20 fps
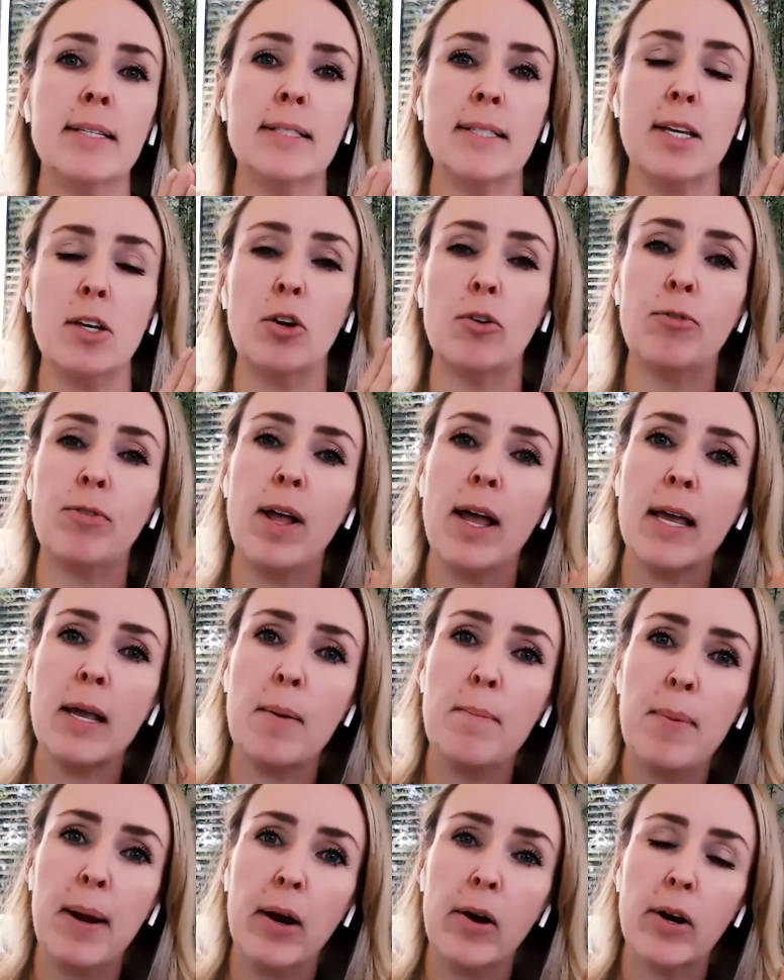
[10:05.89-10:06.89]
say you're flying
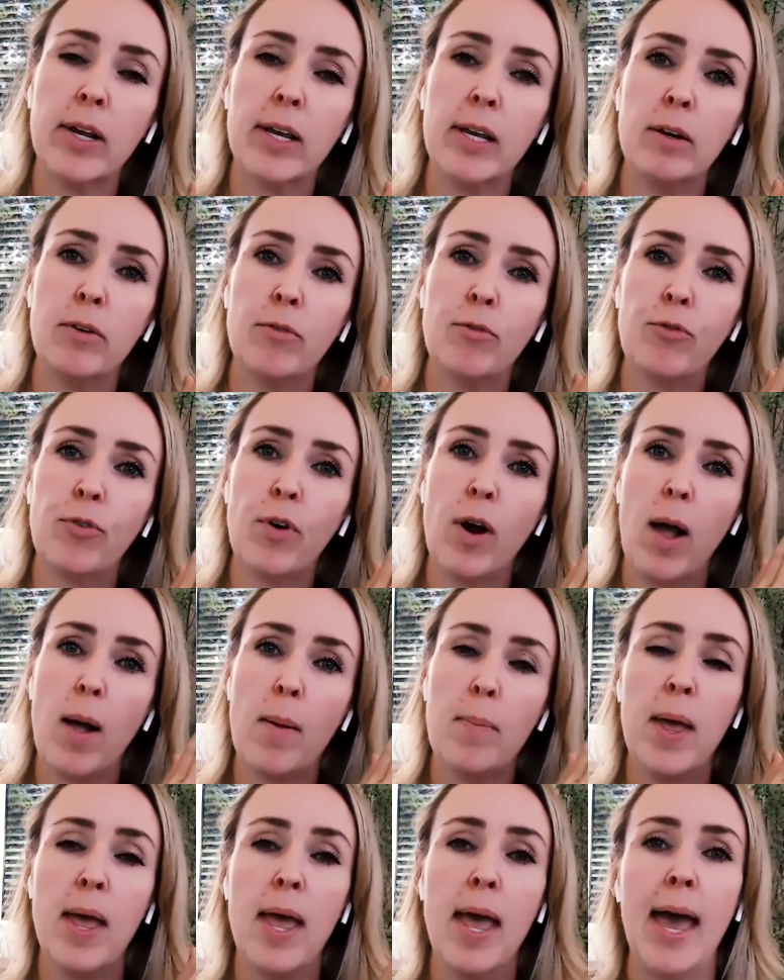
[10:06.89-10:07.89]
American
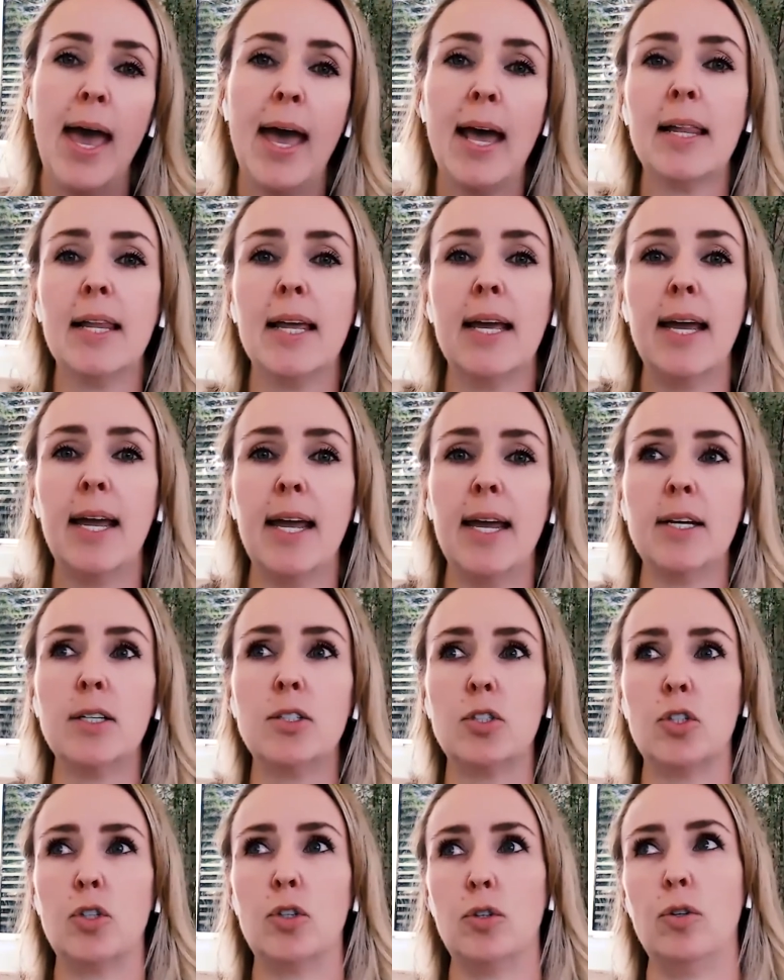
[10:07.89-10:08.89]
from LA
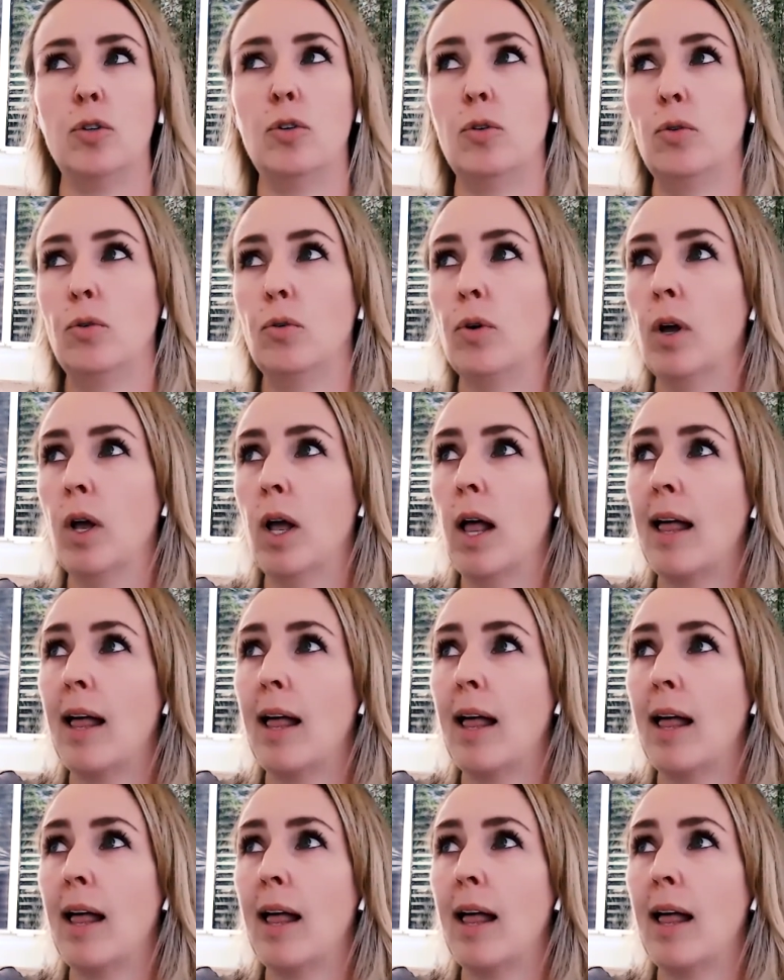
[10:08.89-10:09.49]
to